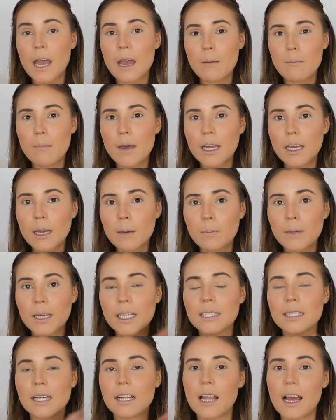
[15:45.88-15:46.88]
makeup
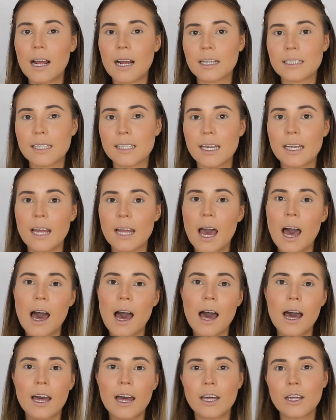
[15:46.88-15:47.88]
kit. Like I said,
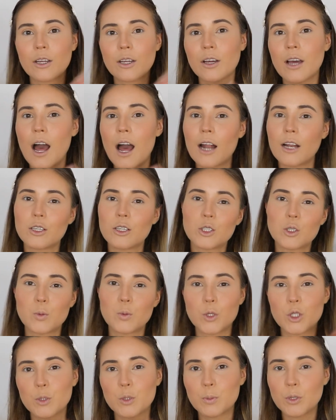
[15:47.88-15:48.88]
I kind of
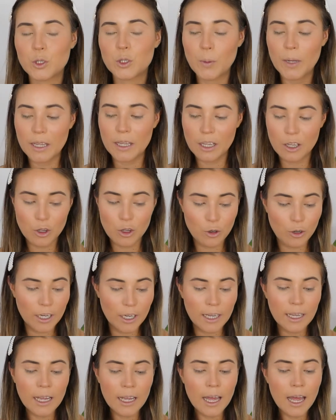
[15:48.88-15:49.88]
switch between the
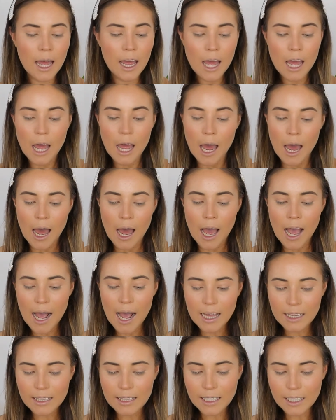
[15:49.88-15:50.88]
3.
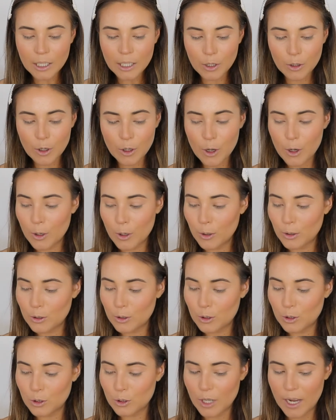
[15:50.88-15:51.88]
I think though
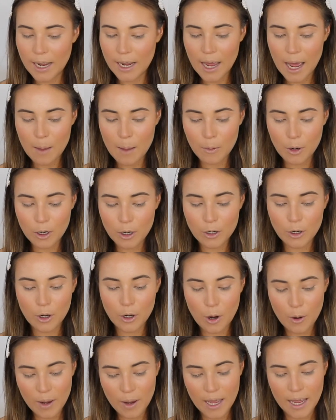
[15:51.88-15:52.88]
today I'm going to
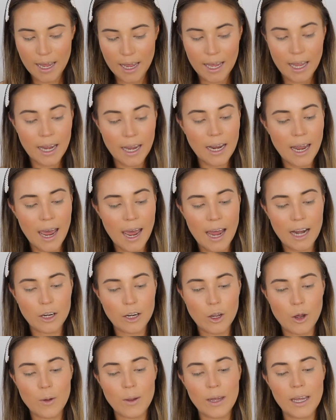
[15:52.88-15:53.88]
go ahead and
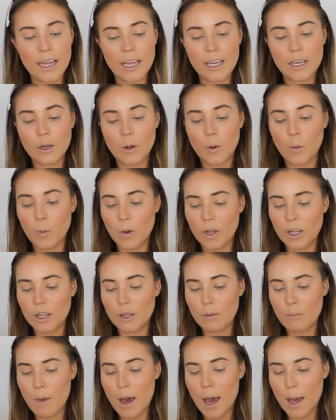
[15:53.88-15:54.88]
go in
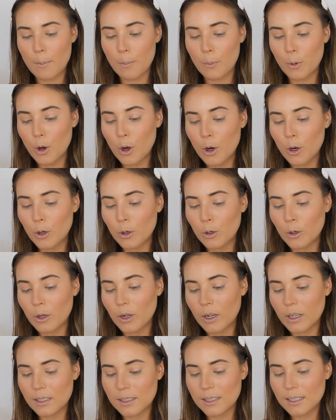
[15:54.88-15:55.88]
with my
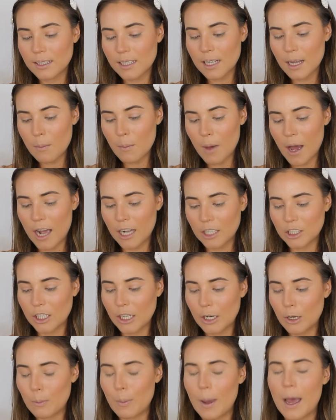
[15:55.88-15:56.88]
Pro Slim
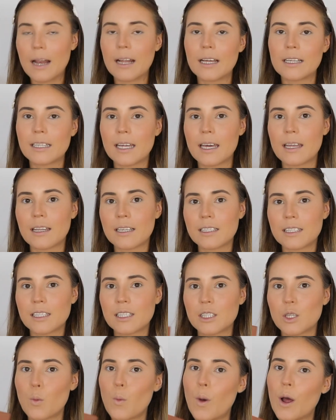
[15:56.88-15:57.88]
eyeshadow palette. This
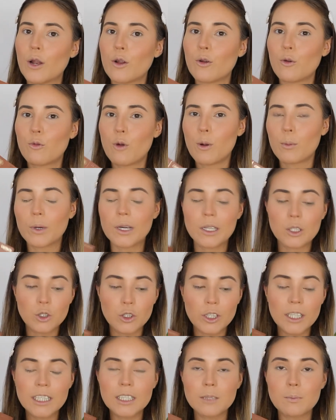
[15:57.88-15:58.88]
is the one from
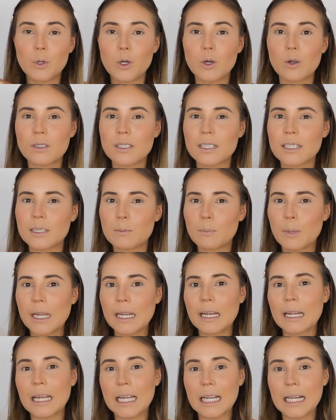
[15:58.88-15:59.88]
Catrice because it's
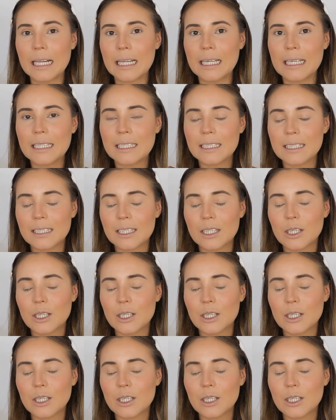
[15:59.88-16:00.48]
been least